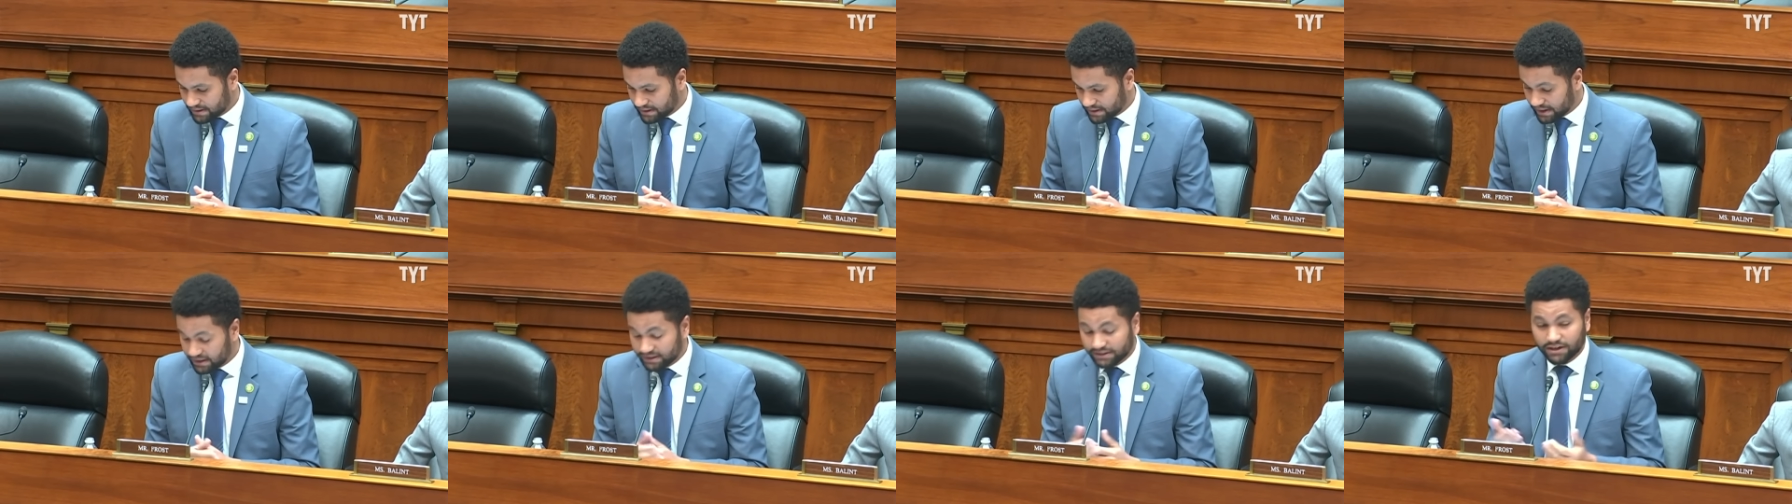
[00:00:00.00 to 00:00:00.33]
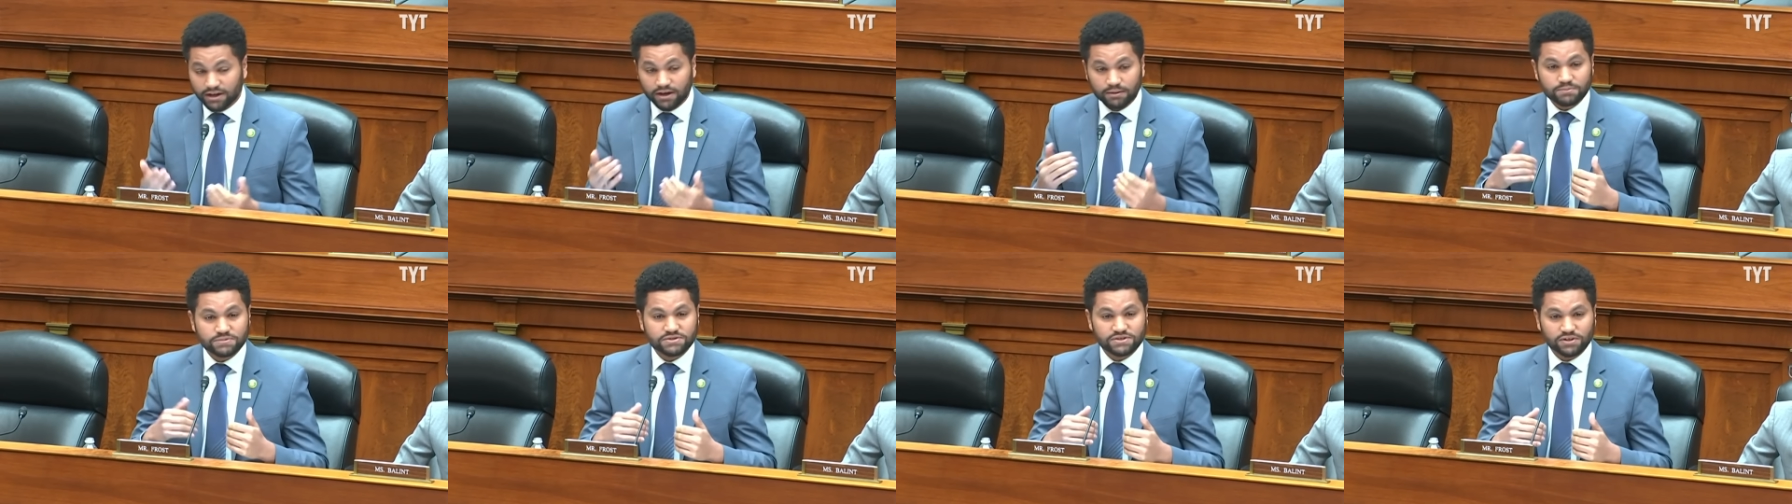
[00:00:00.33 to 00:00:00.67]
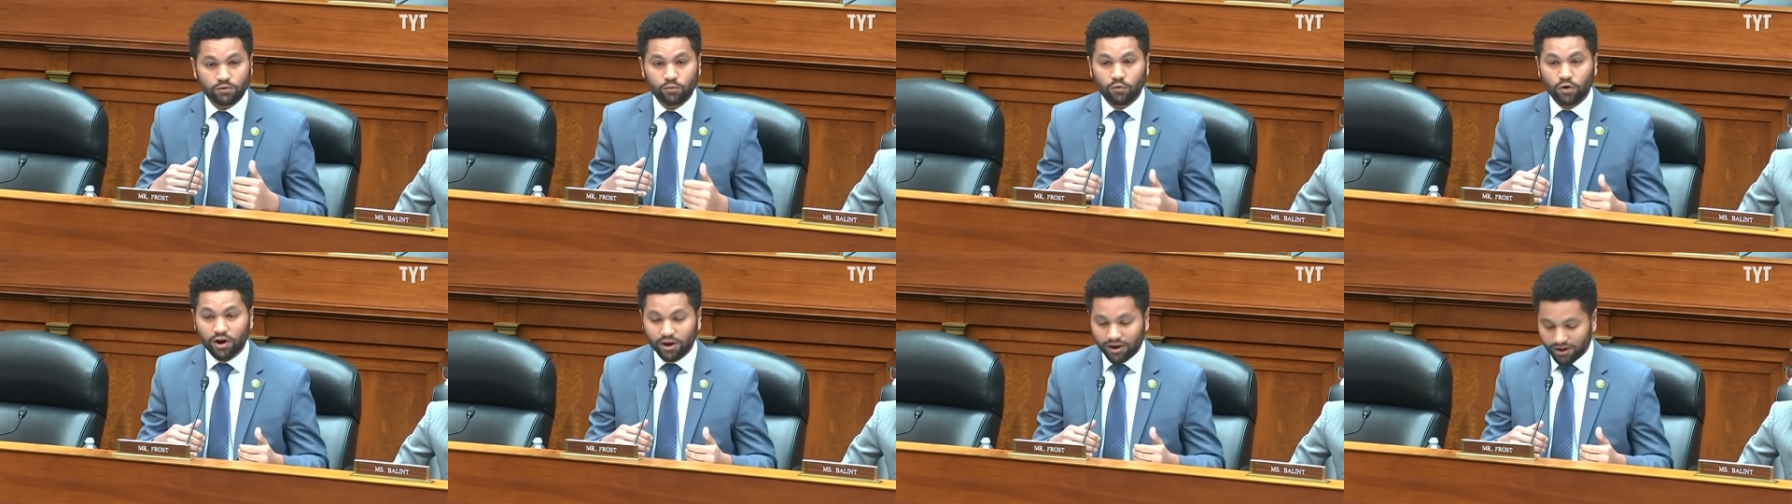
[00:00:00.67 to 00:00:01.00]
In comes the
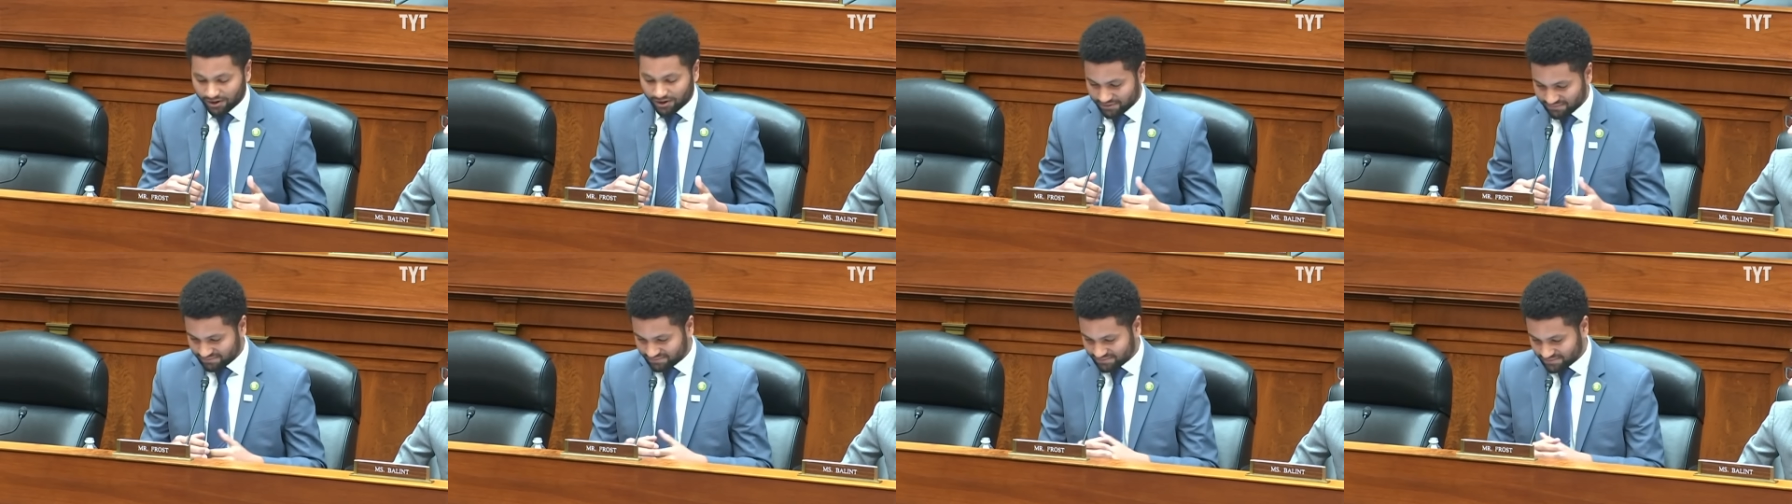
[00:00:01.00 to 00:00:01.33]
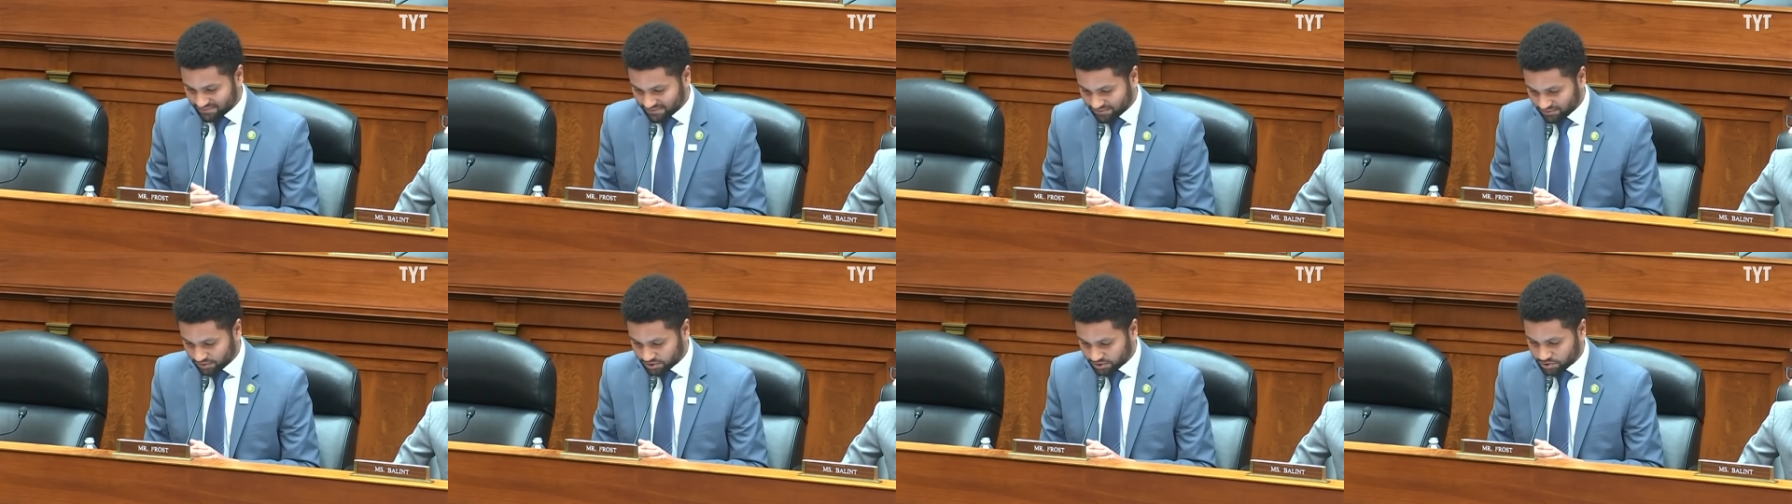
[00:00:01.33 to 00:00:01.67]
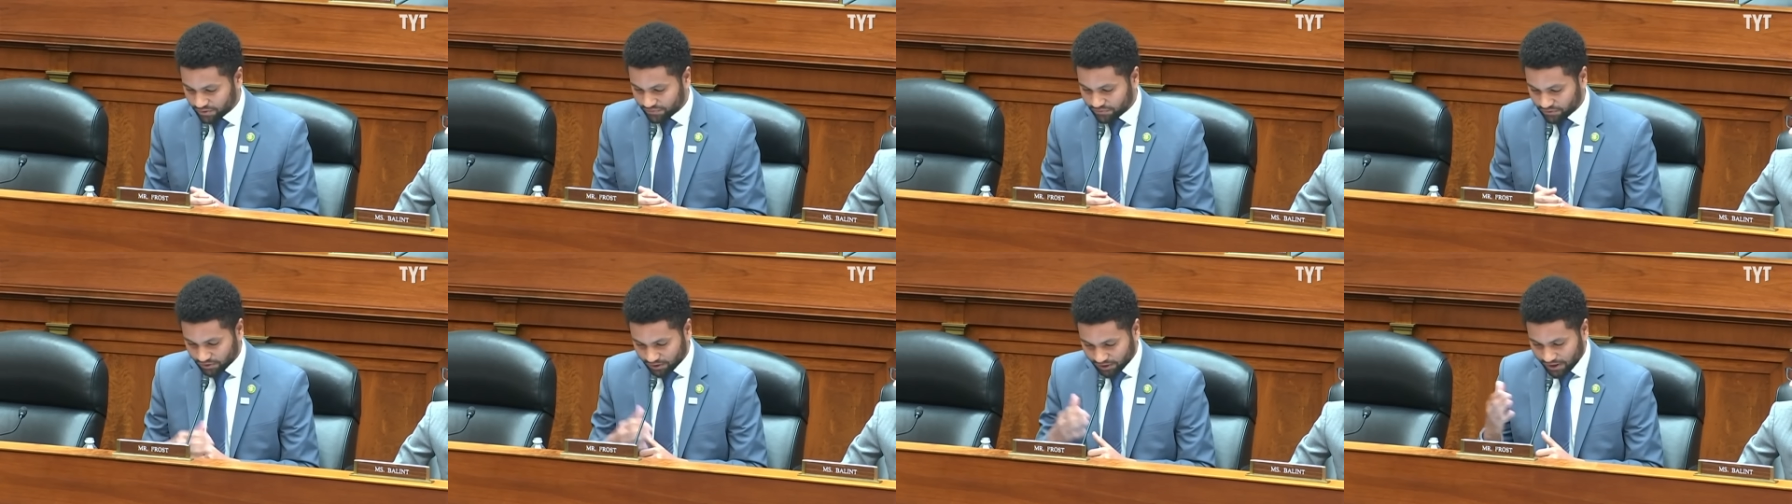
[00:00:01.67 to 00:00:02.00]
wall, which
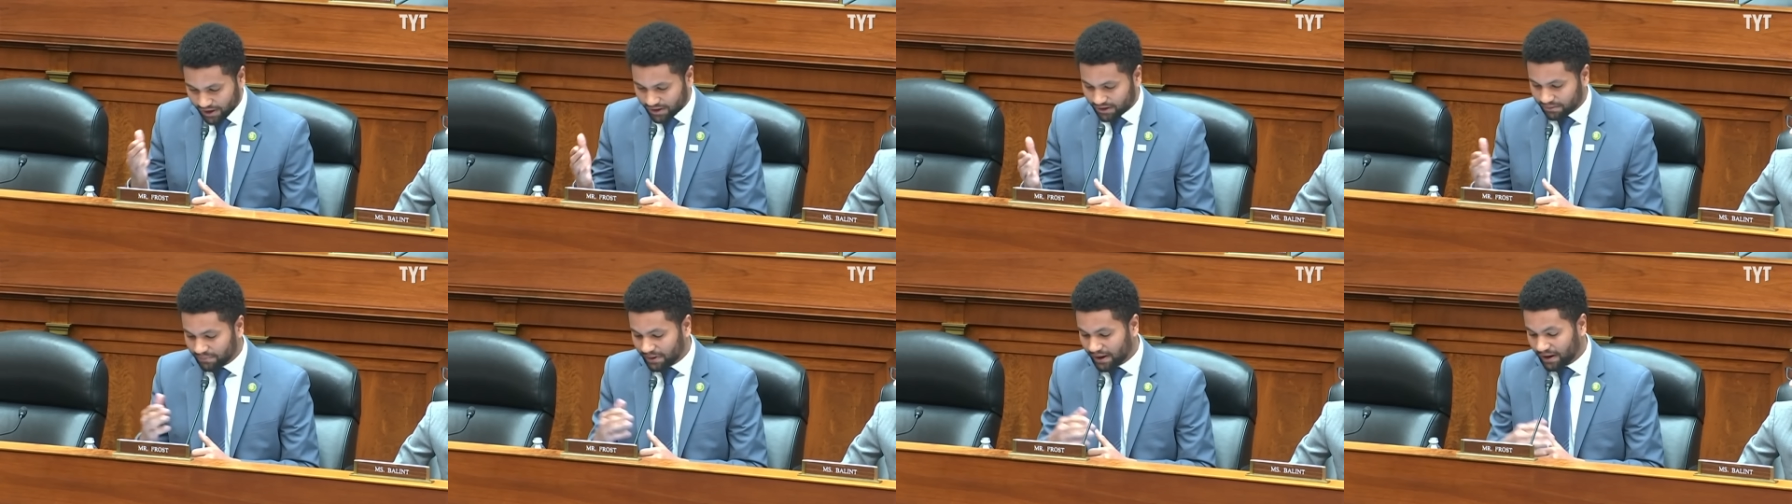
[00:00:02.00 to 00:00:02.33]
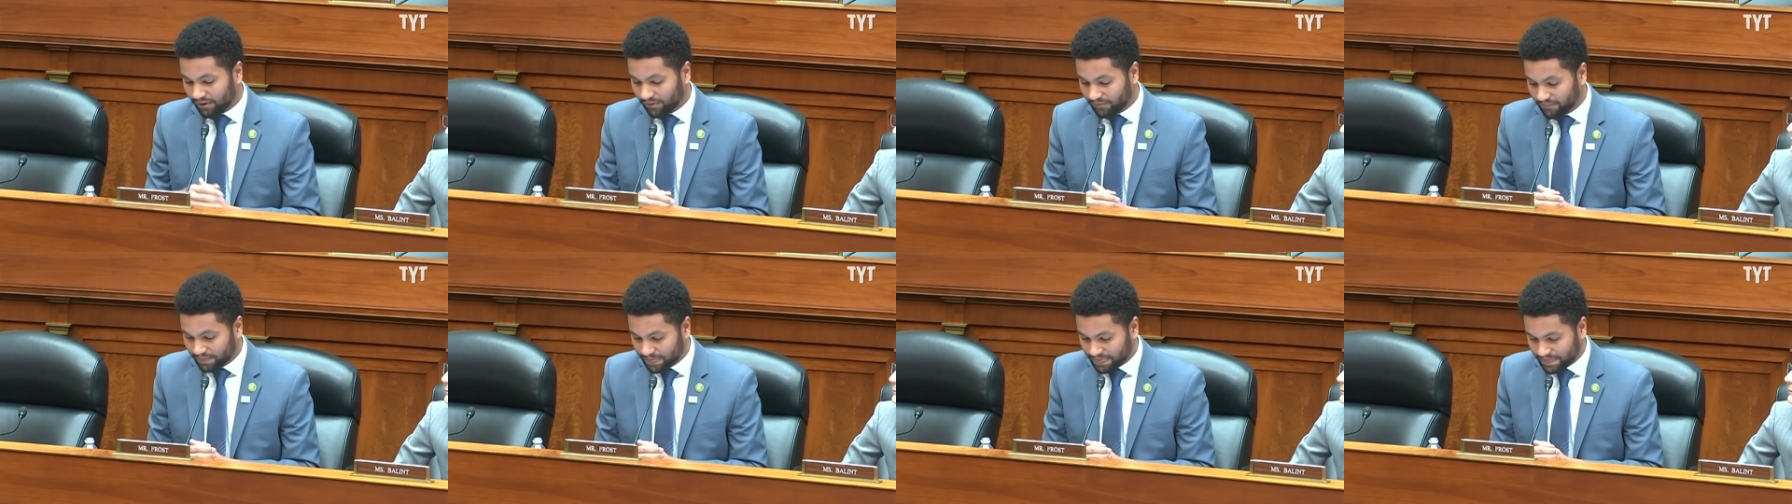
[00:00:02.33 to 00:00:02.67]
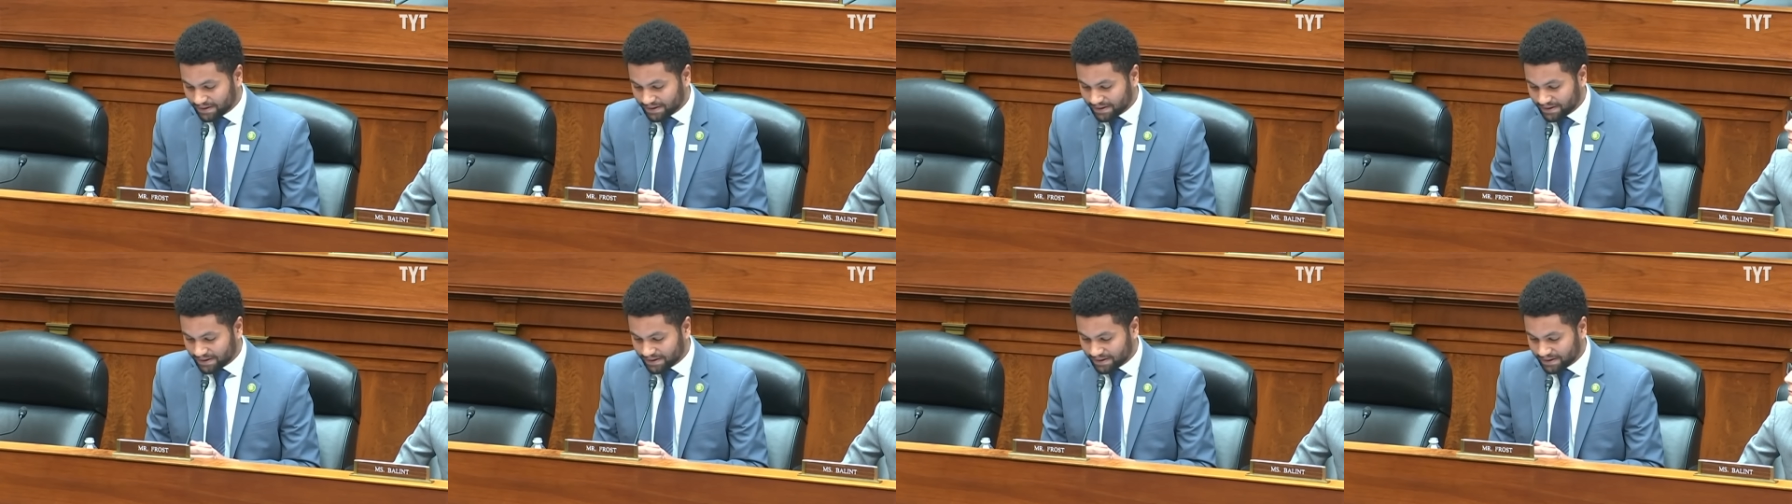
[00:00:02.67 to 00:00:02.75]
we've heard a lot about.